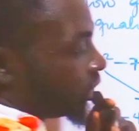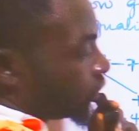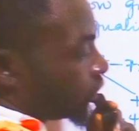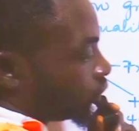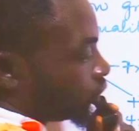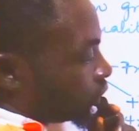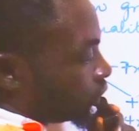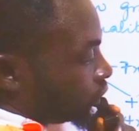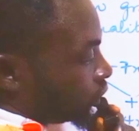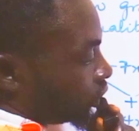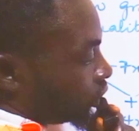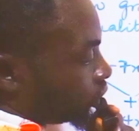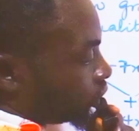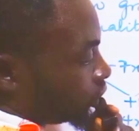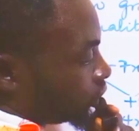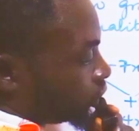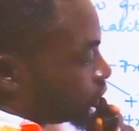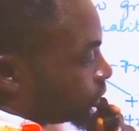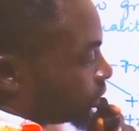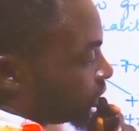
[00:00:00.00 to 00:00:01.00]
are
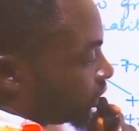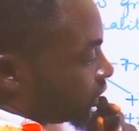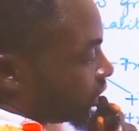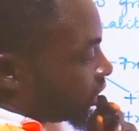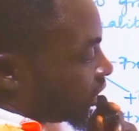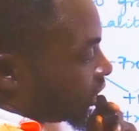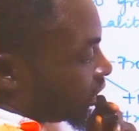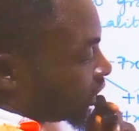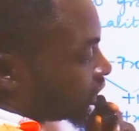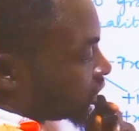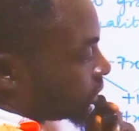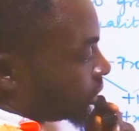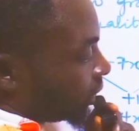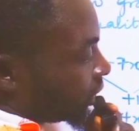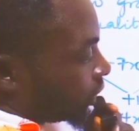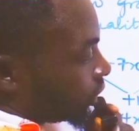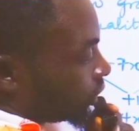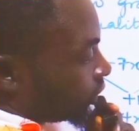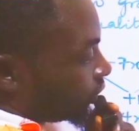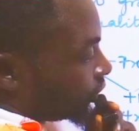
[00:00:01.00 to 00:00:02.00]
going to pick x
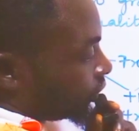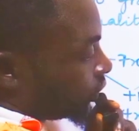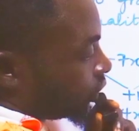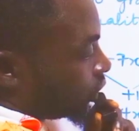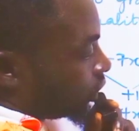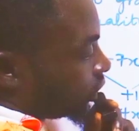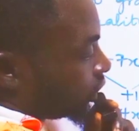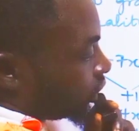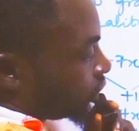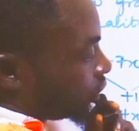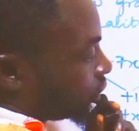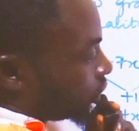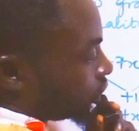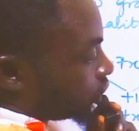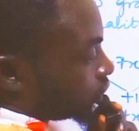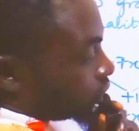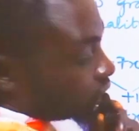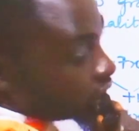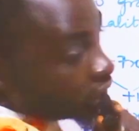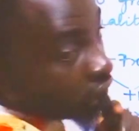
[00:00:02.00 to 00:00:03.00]
minus 4
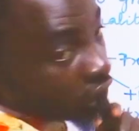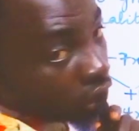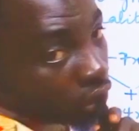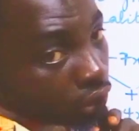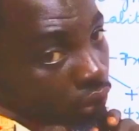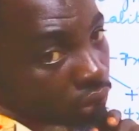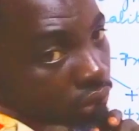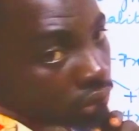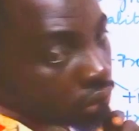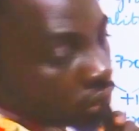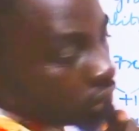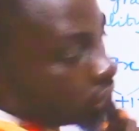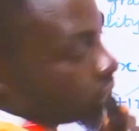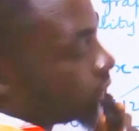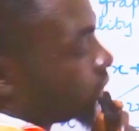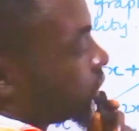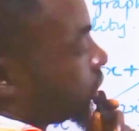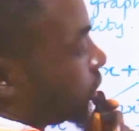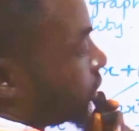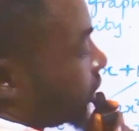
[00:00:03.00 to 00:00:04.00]
equals to 0
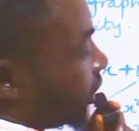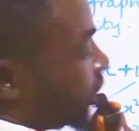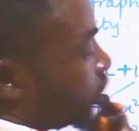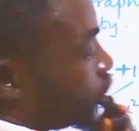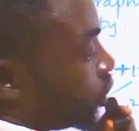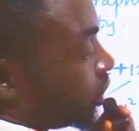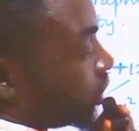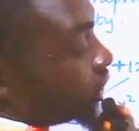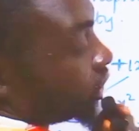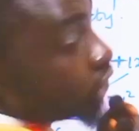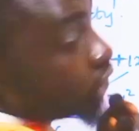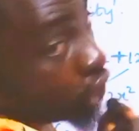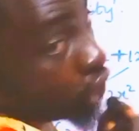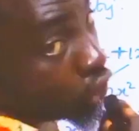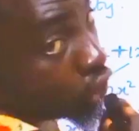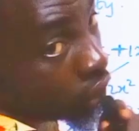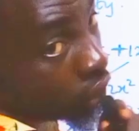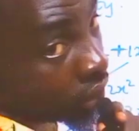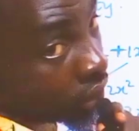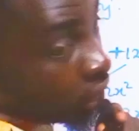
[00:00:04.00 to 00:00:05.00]
by equating
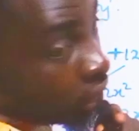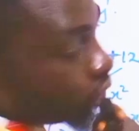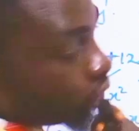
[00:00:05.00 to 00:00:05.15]
each of them